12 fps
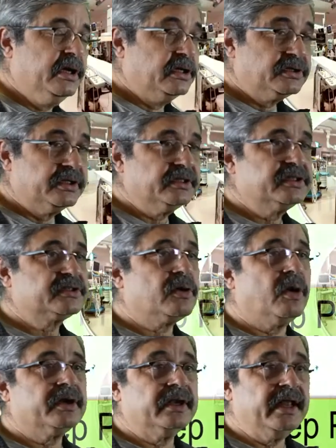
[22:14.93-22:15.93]
So this is
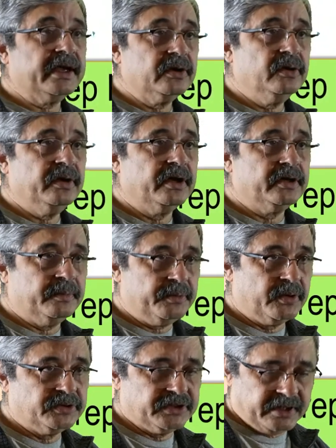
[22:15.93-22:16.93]
called a Lego and an
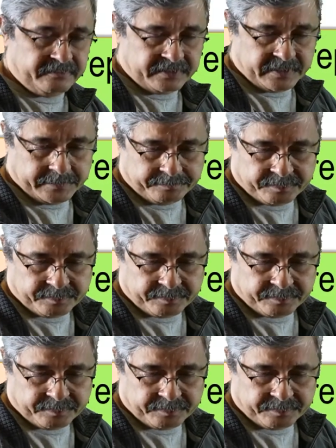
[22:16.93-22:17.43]
approach and everything.